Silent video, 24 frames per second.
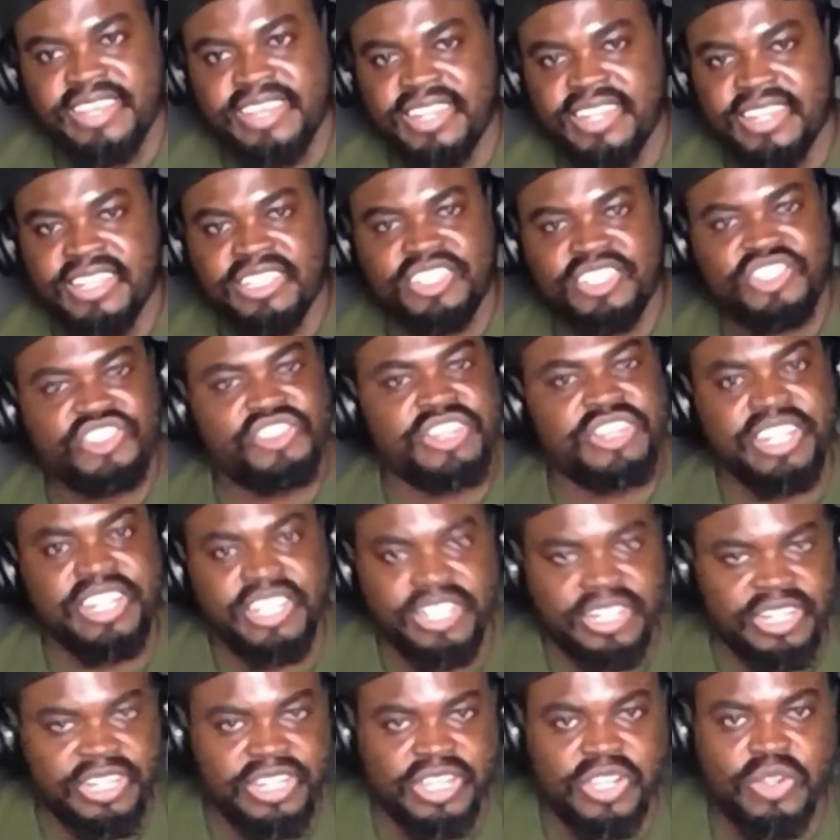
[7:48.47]
and the
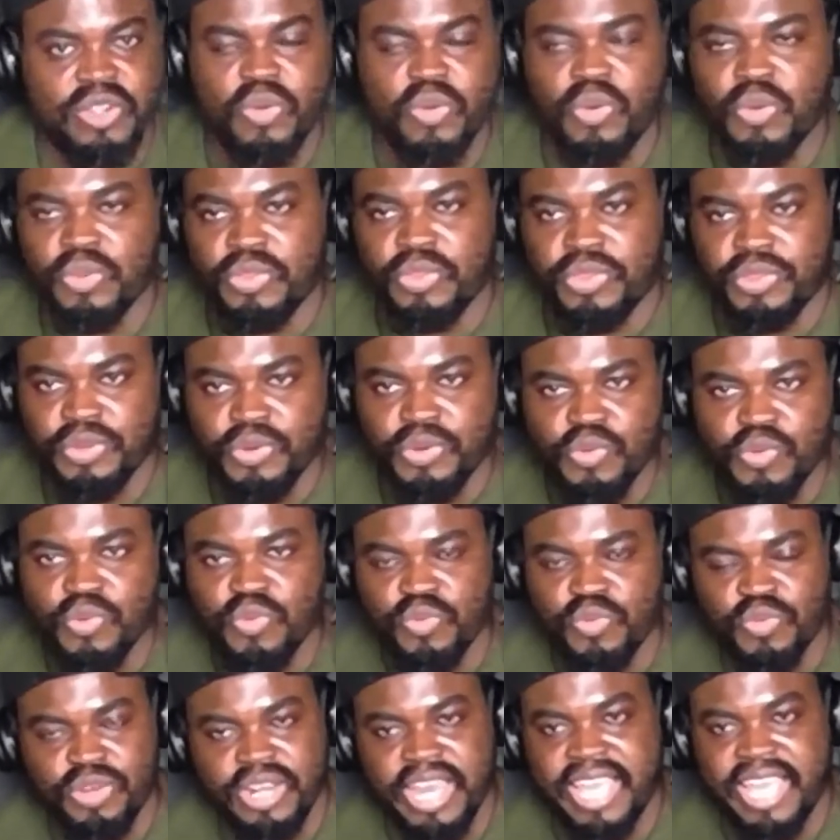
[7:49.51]
training they go
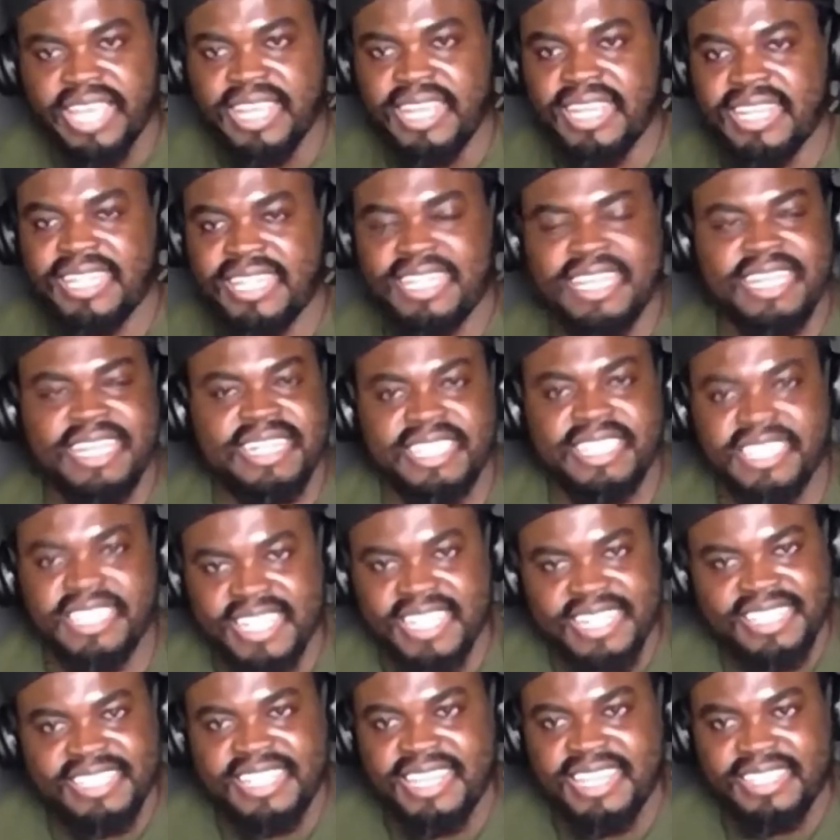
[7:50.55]
through like
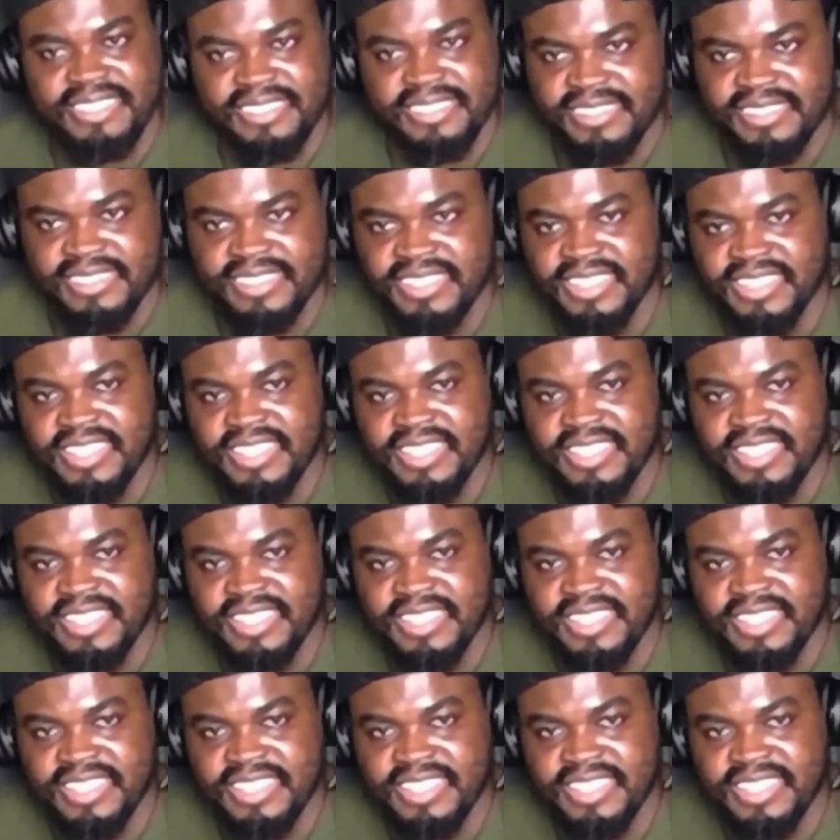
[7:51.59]
gladiators.